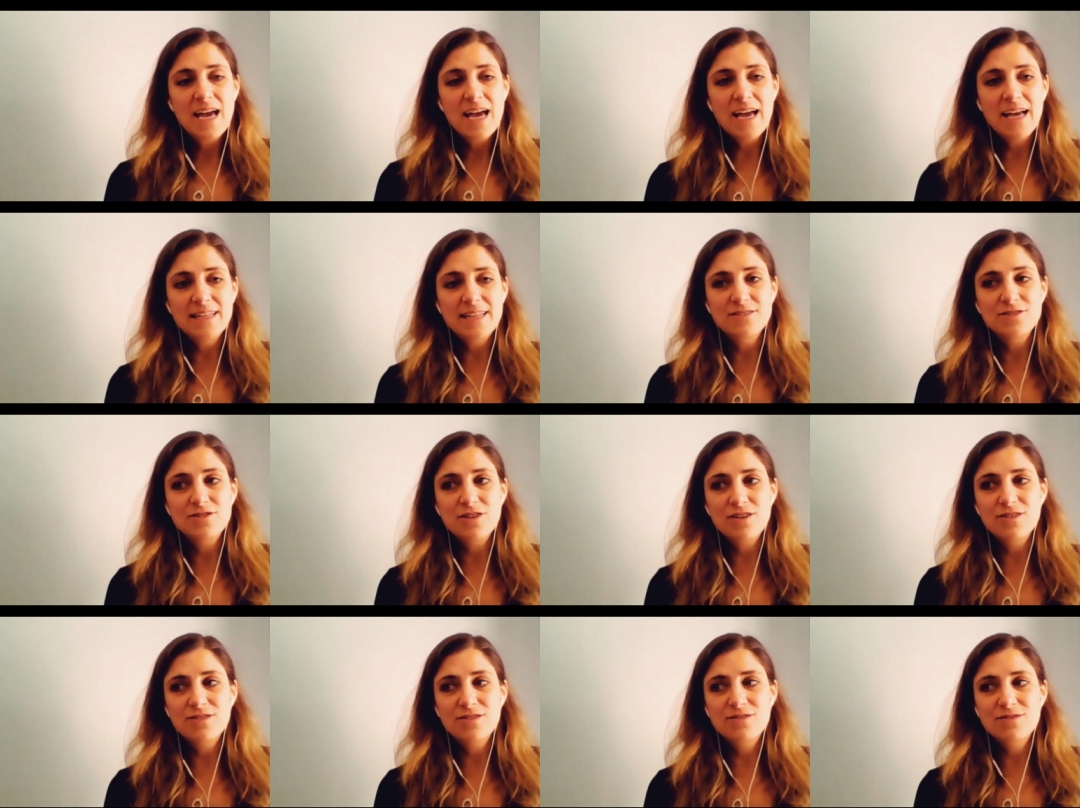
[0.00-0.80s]
And
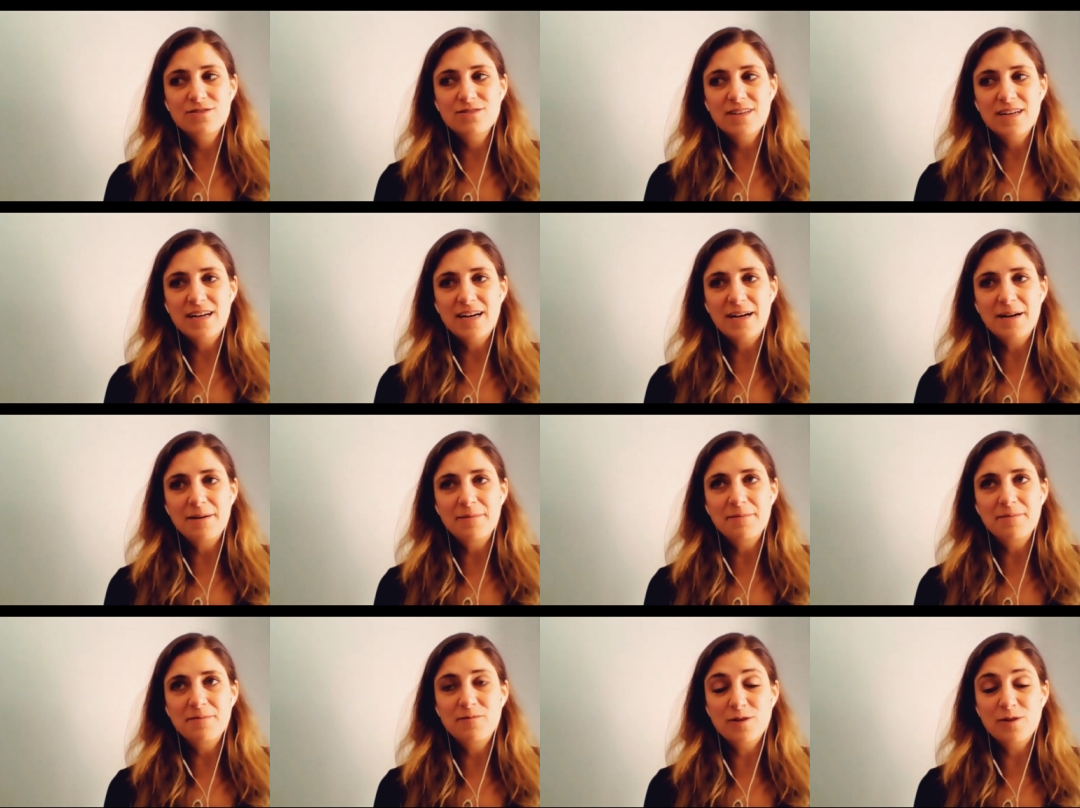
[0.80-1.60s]
so
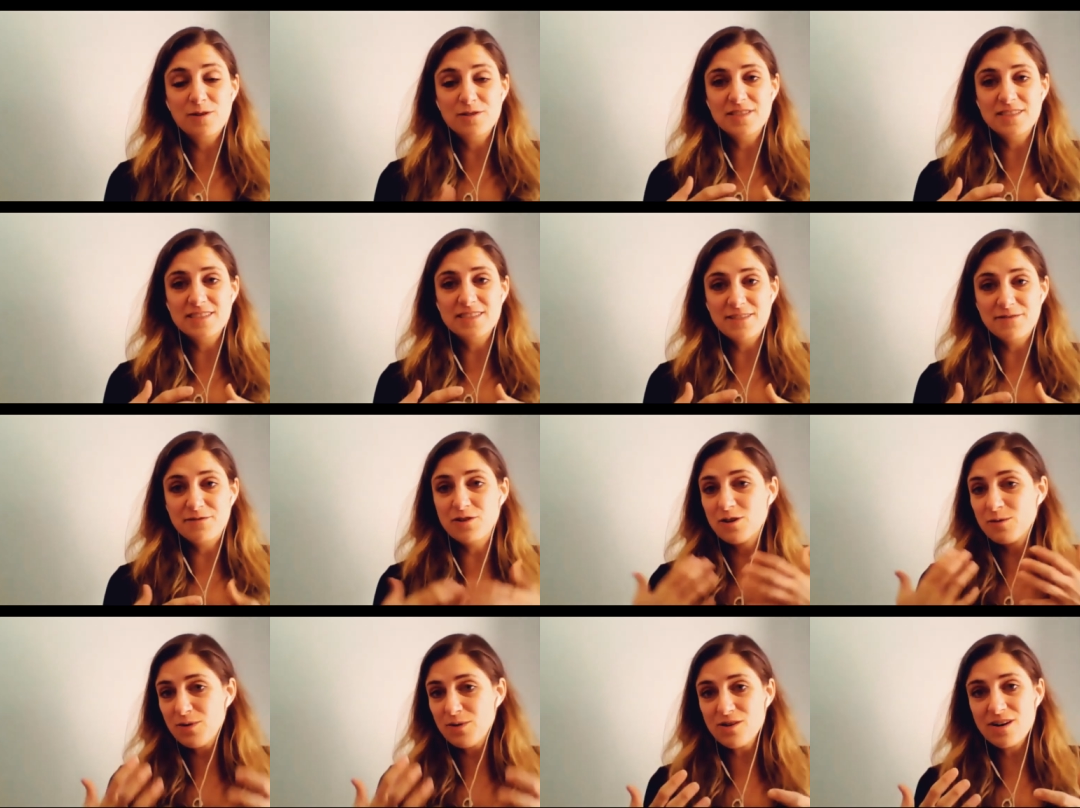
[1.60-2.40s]
versus if
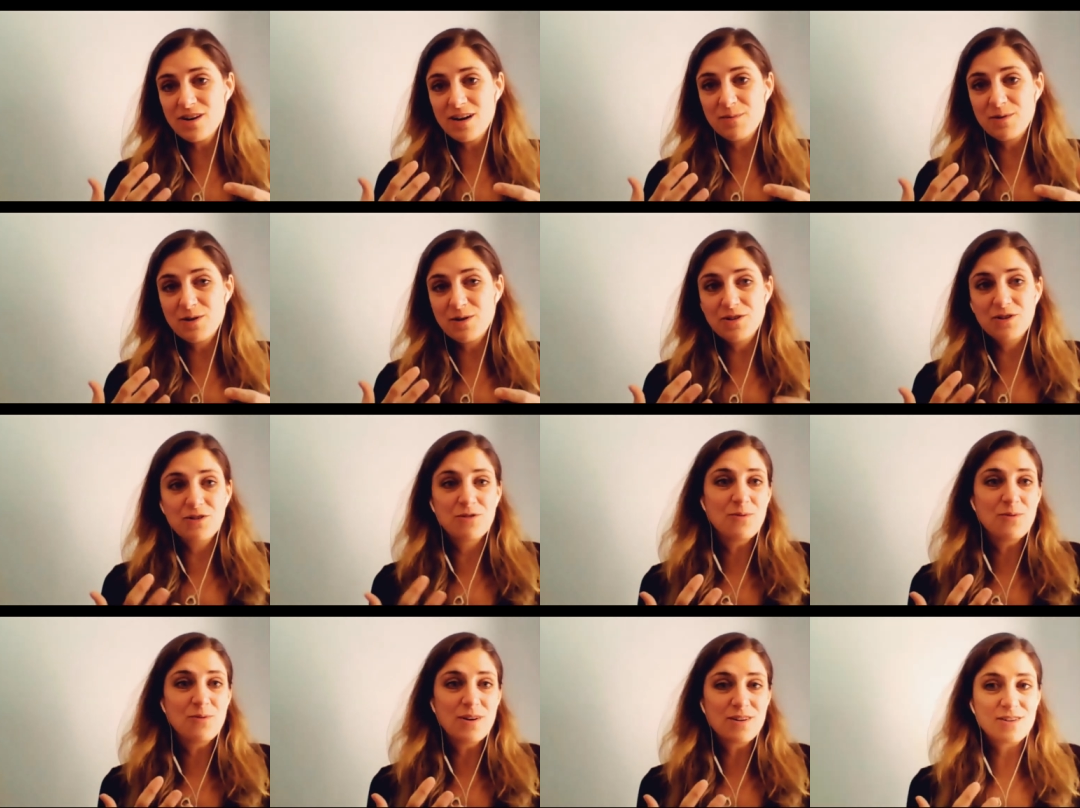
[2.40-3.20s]
you're a programmer, you
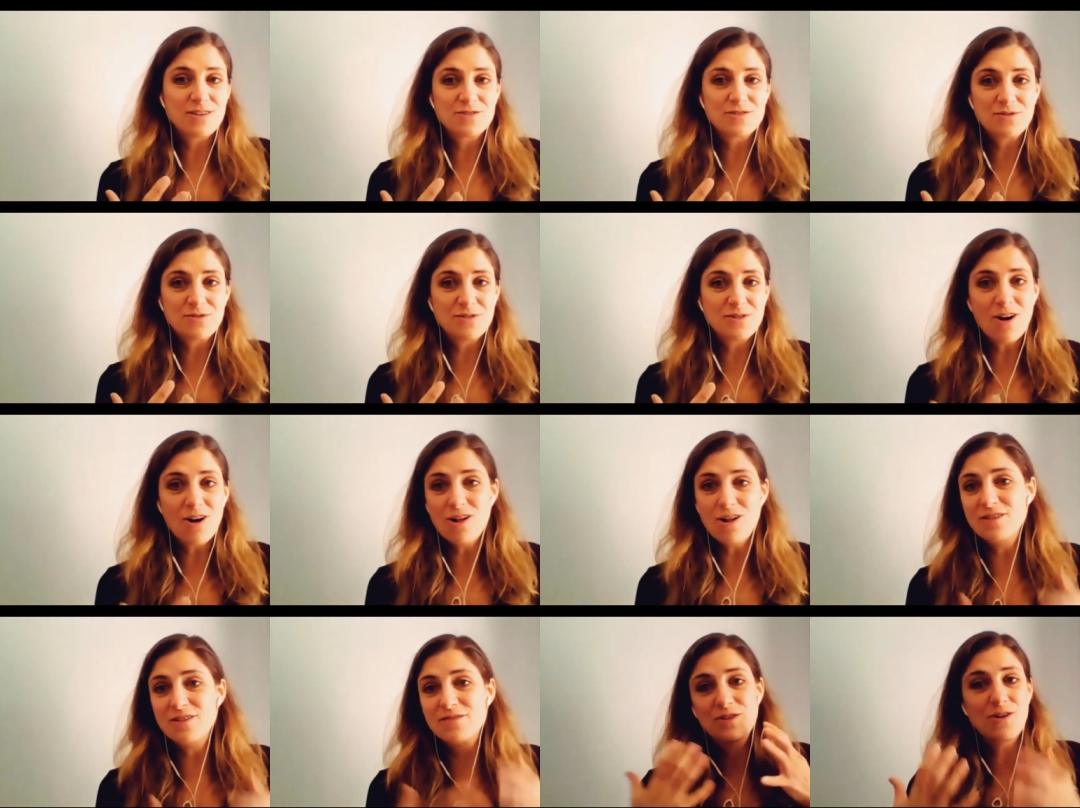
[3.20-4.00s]
want to control
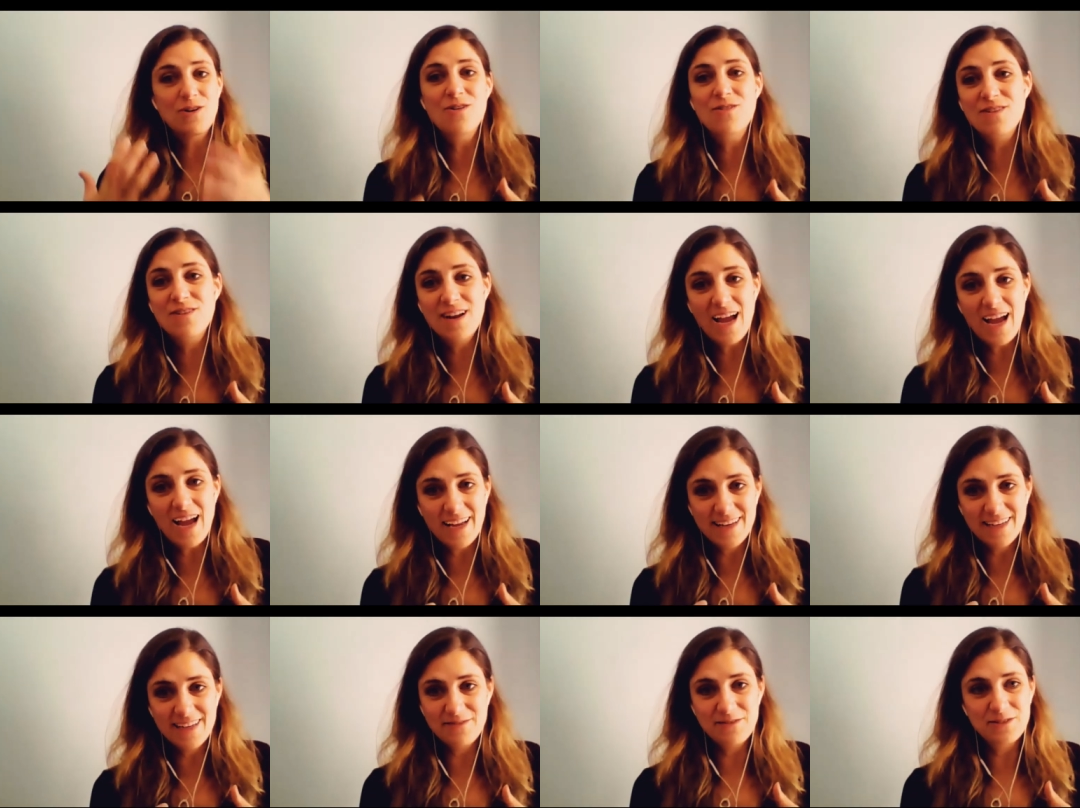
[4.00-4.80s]
all of your own
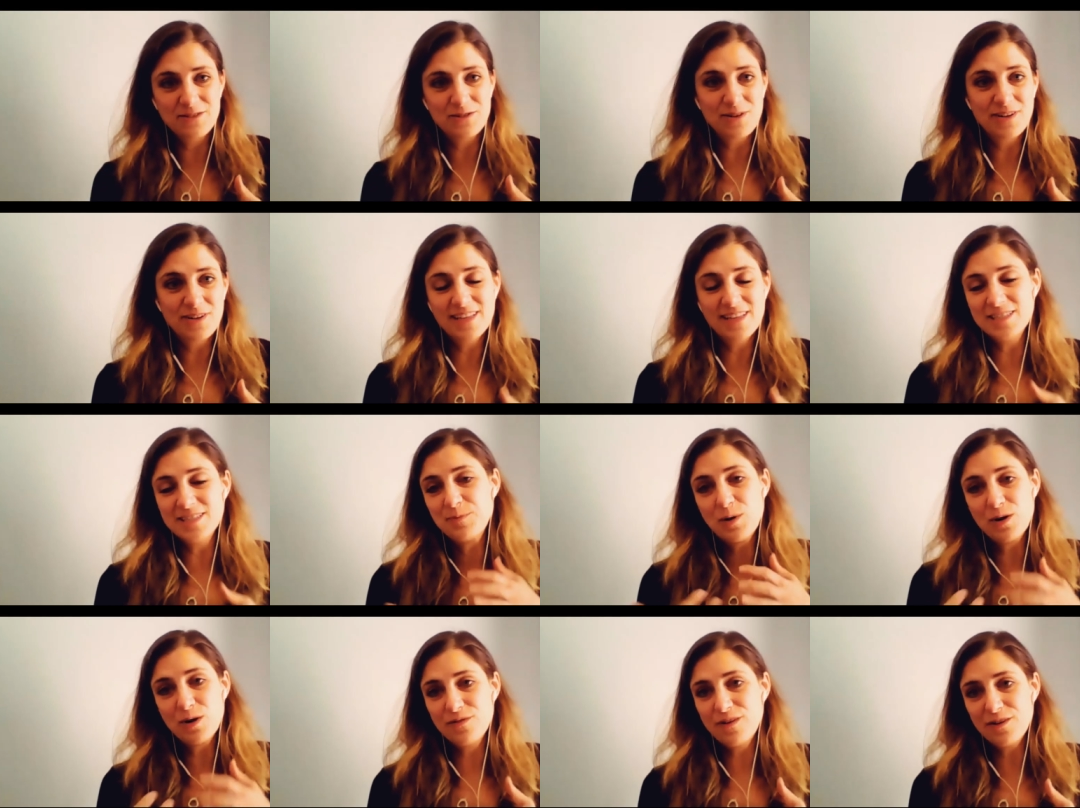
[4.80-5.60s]
ad inventory. That's
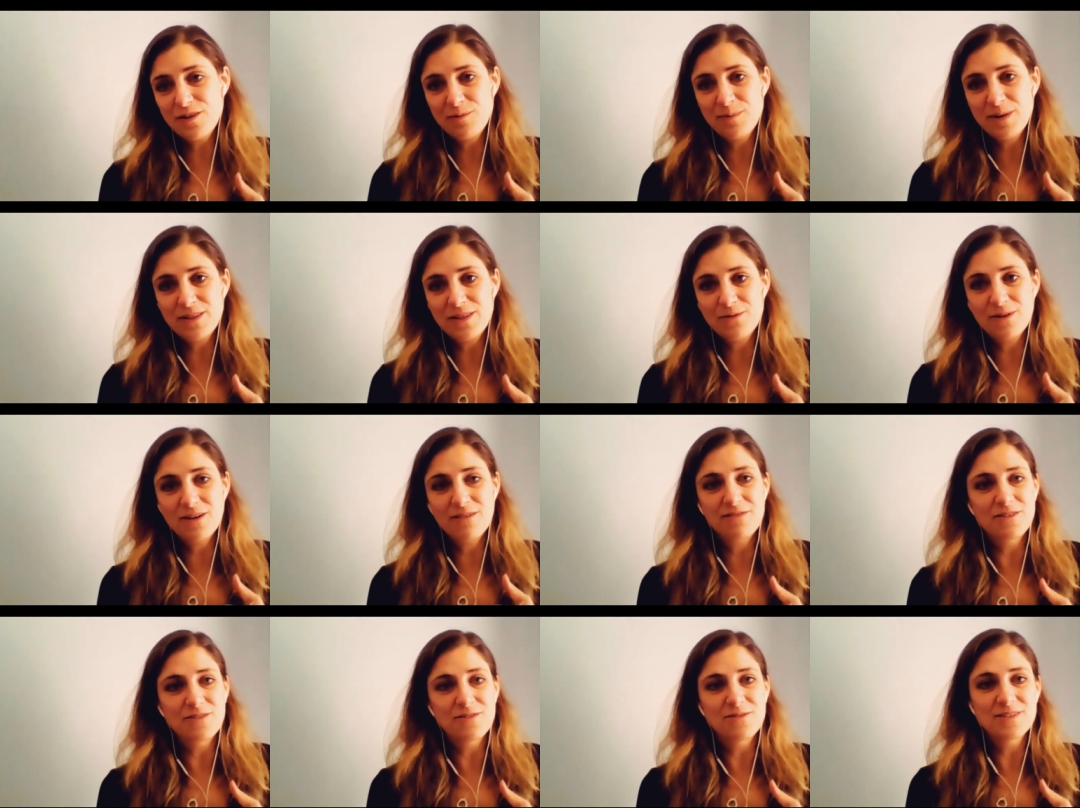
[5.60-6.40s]
part of how you make the
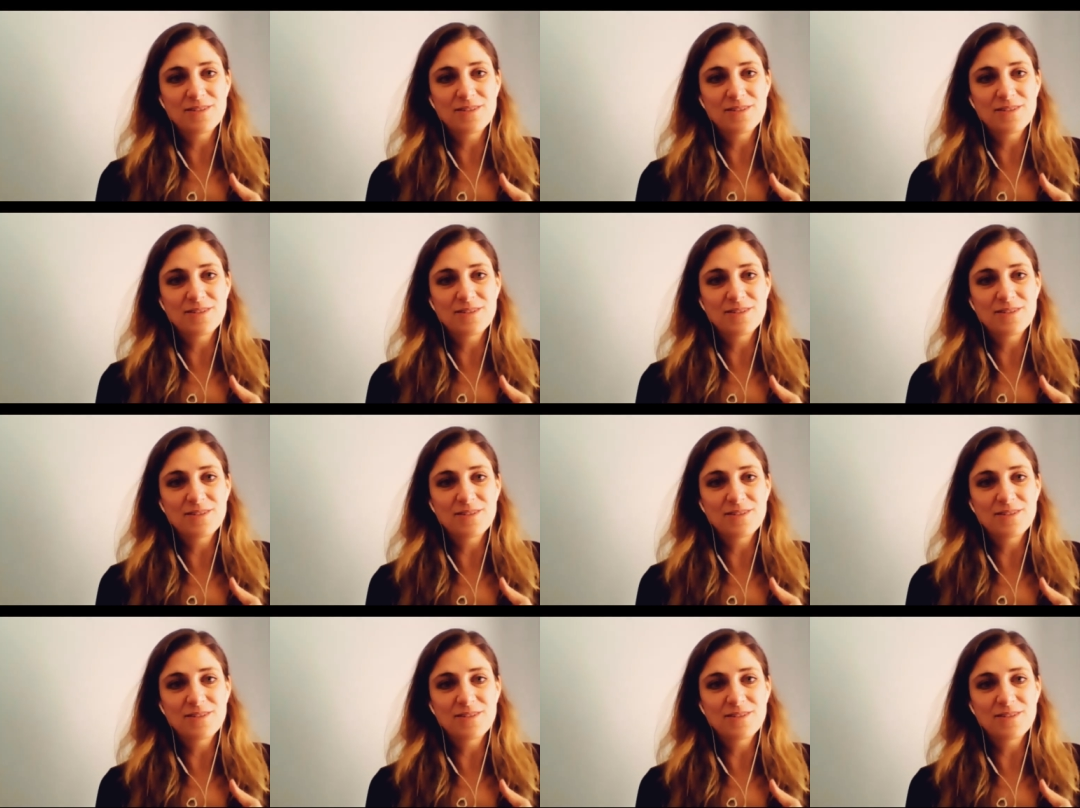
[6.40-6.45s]
revenue.